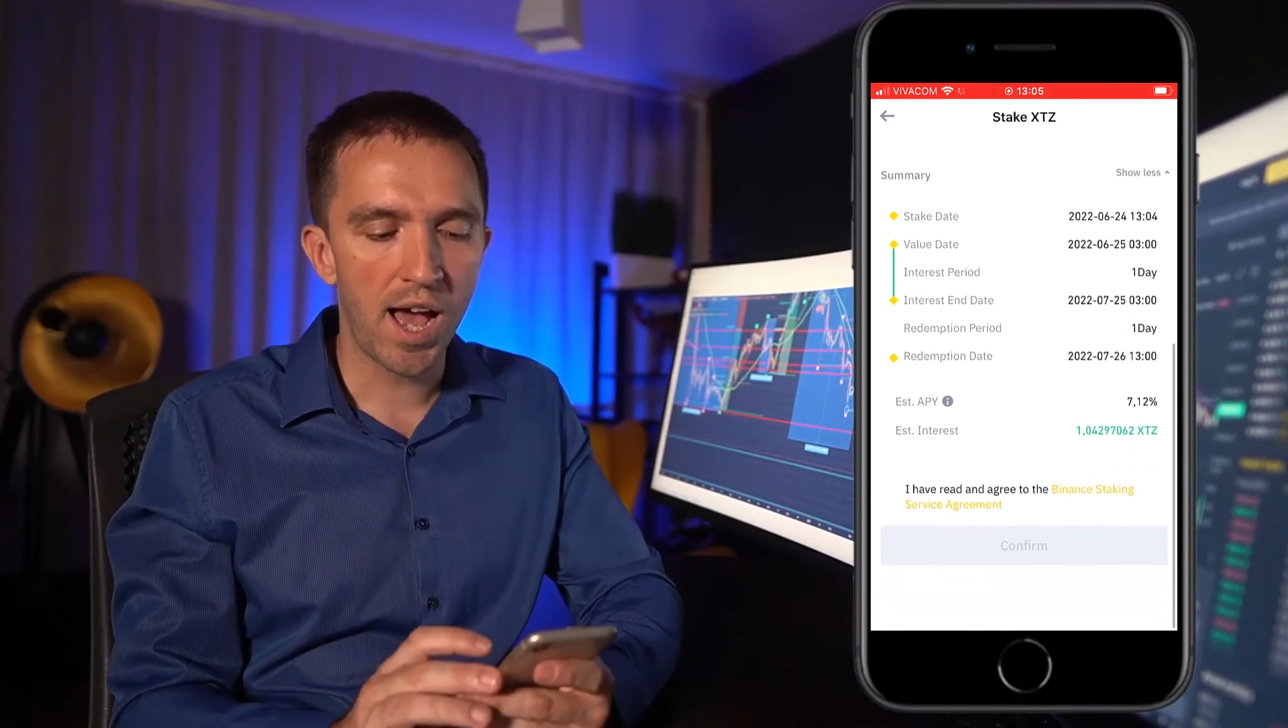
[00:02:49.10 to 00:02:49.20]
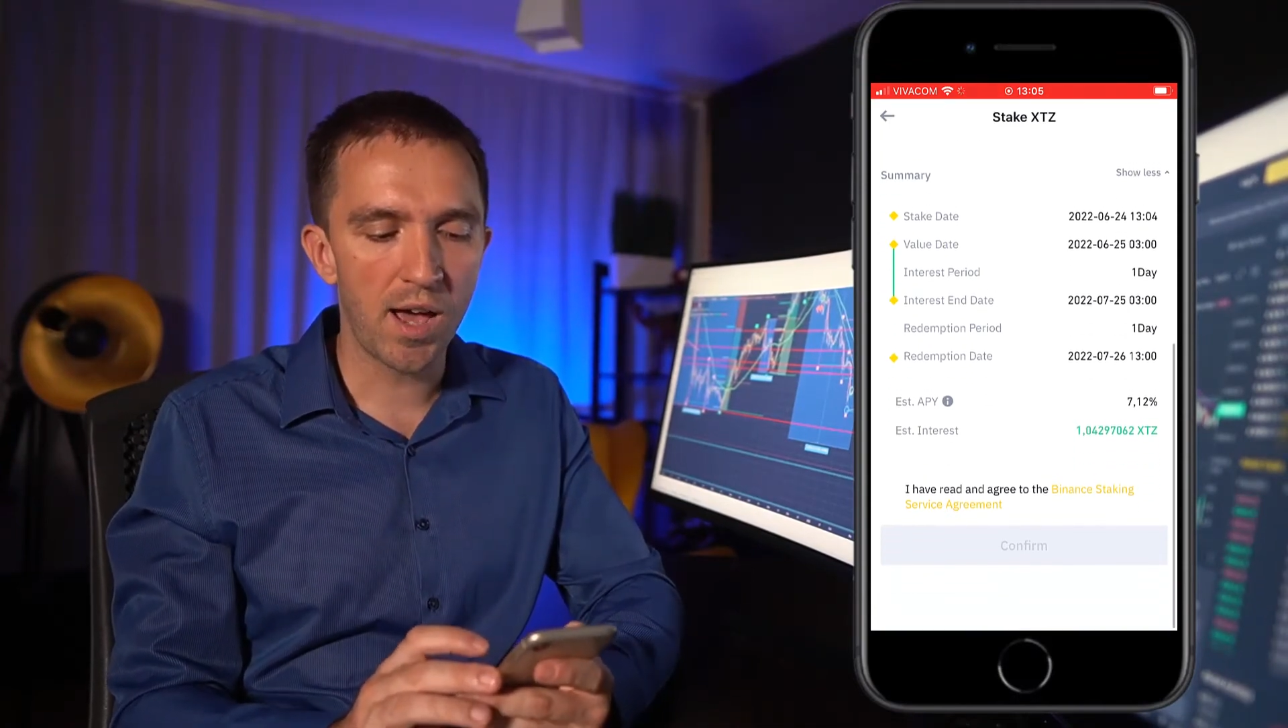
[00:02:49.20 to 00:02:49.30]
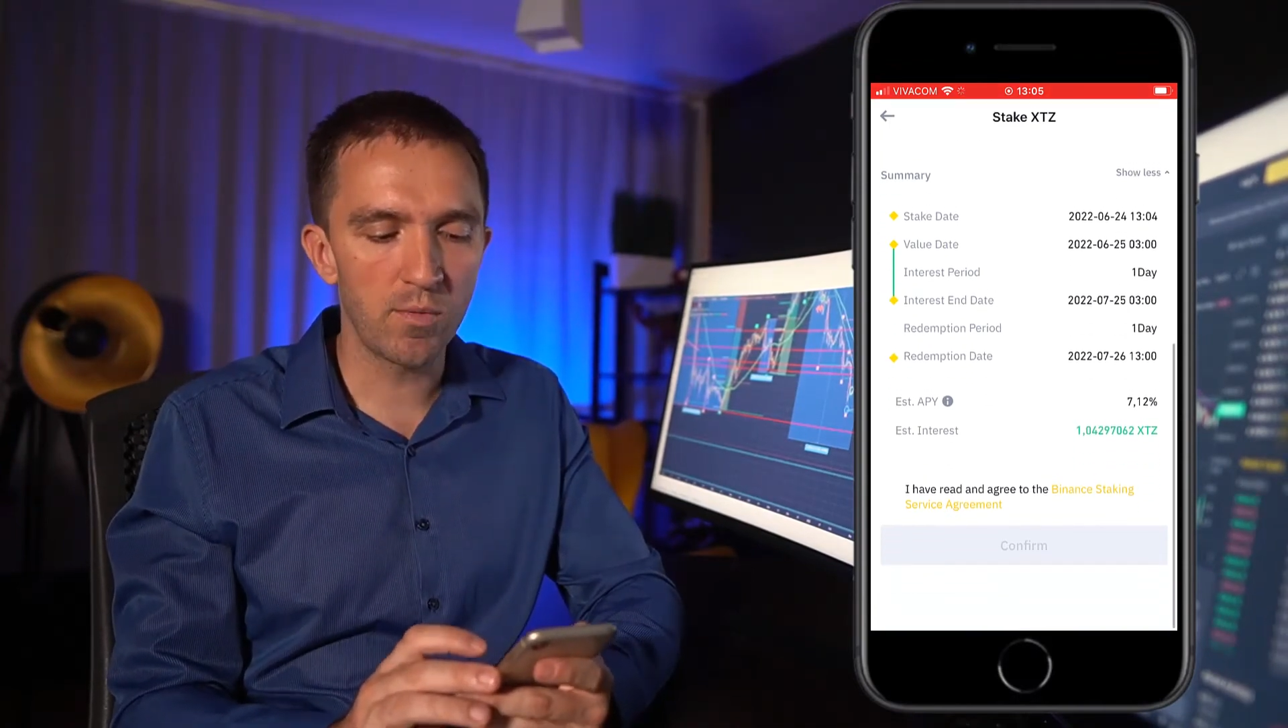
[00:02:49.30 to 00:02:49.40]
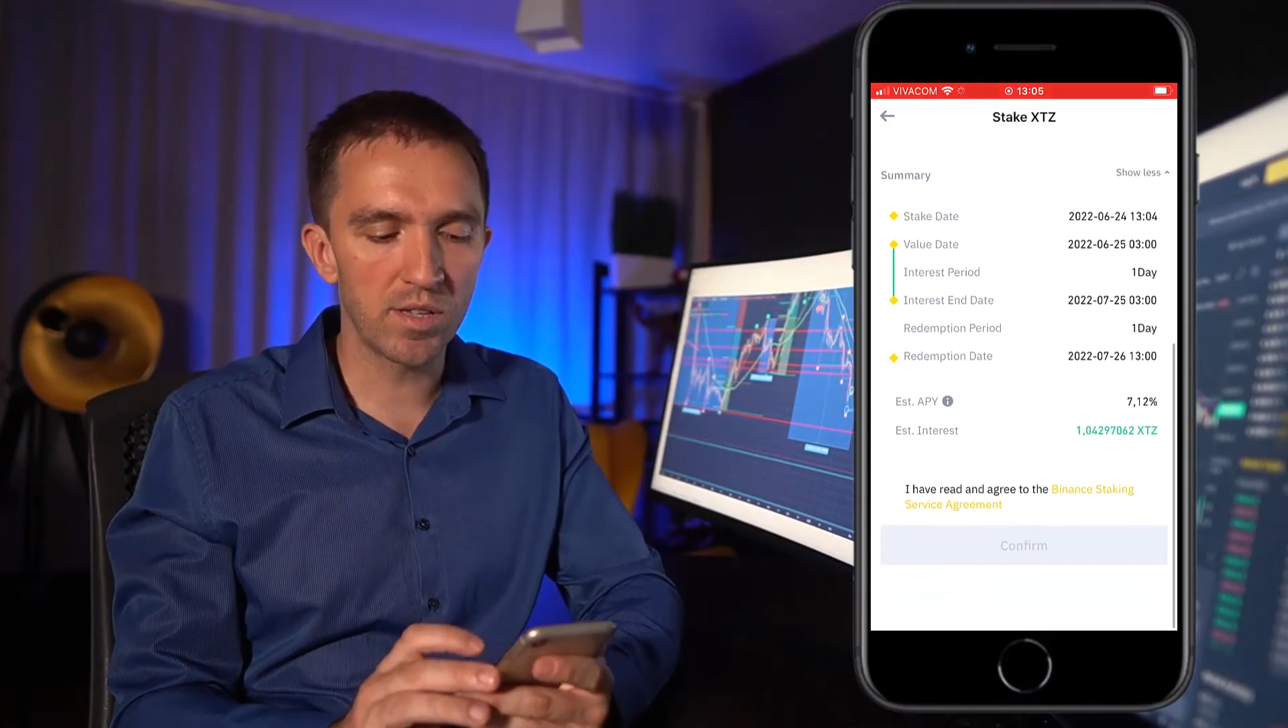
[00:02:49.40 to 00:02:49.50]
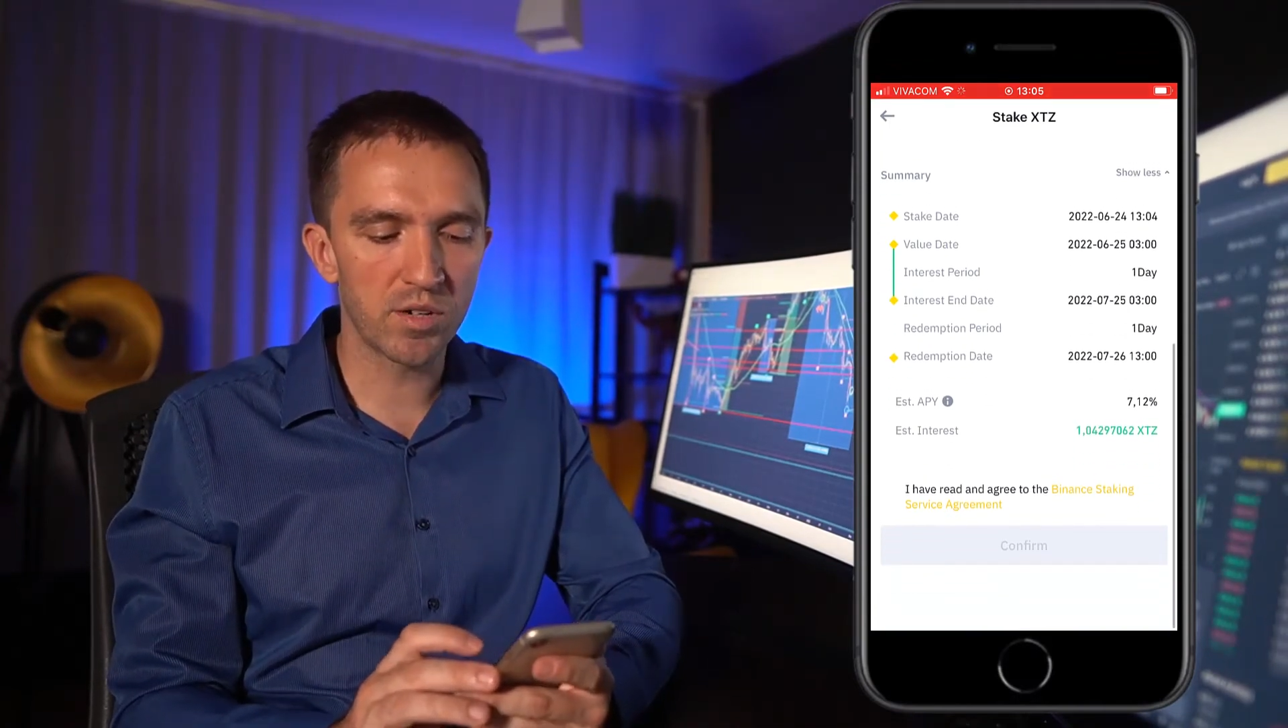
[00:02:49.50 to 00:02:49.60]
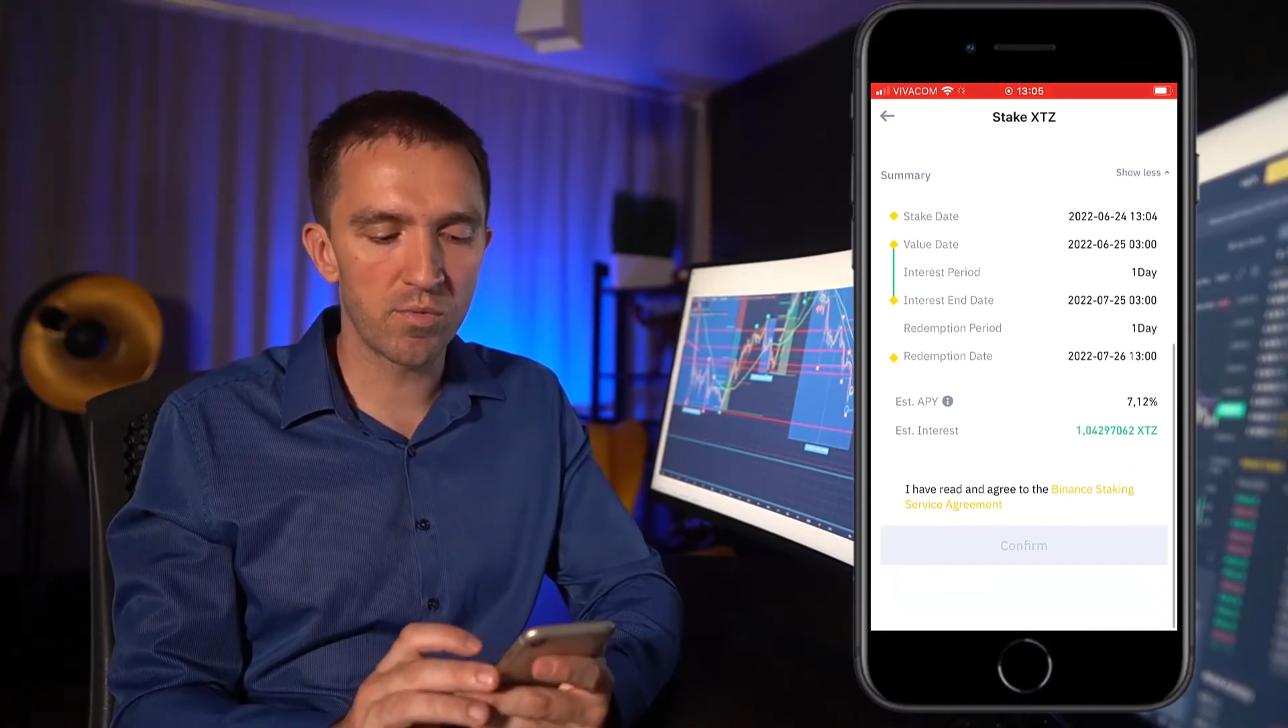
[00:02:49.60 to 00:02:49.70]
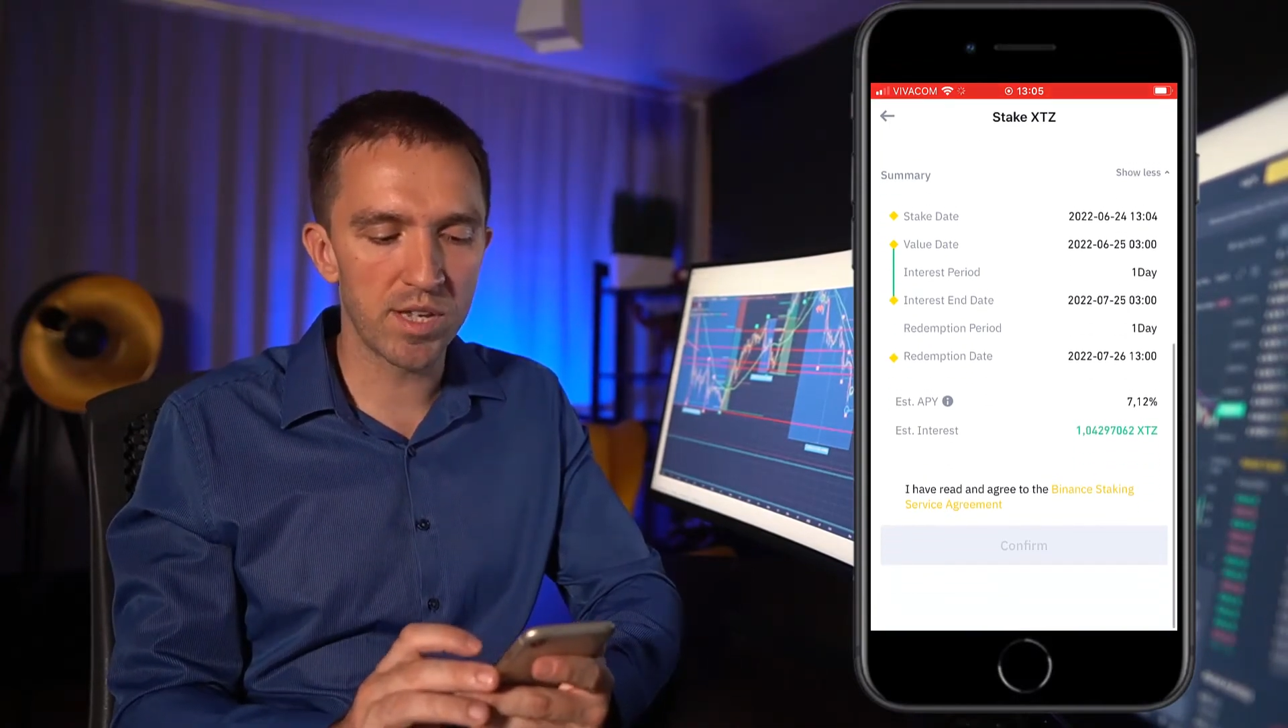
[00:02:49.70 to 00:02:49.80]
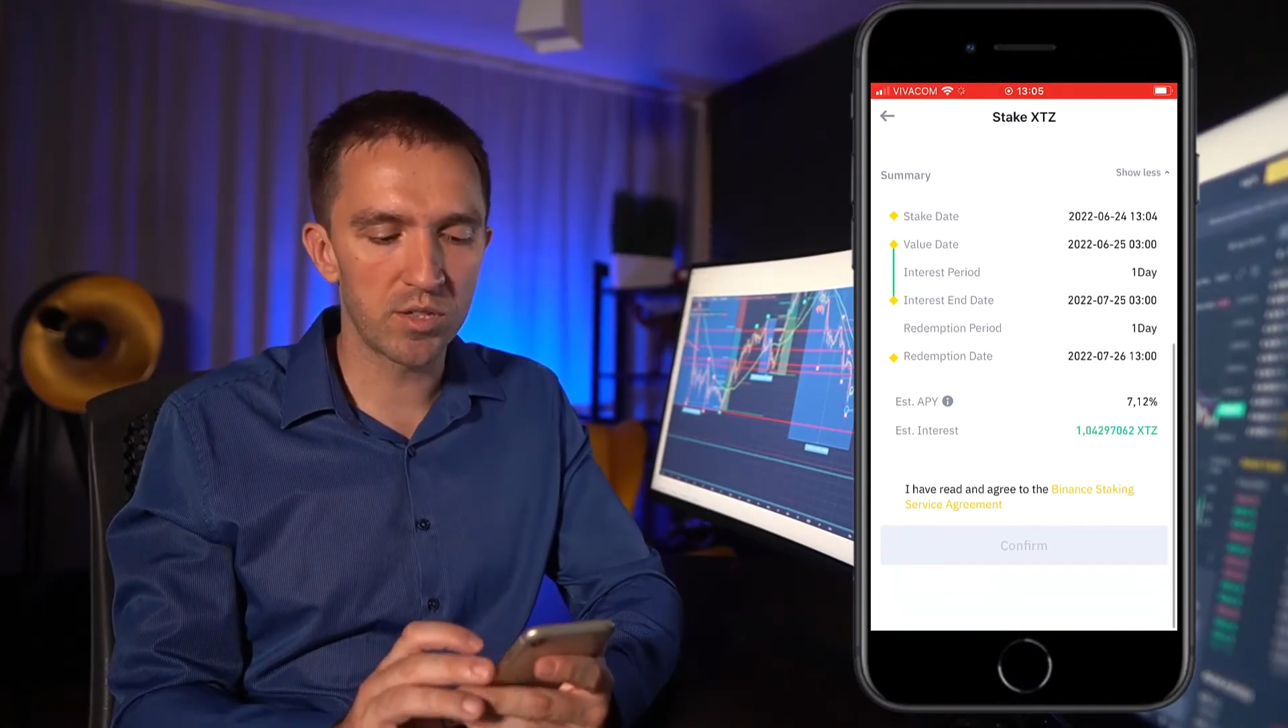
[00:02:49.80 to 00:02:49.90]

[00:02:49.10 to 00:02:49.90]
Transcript: I will agree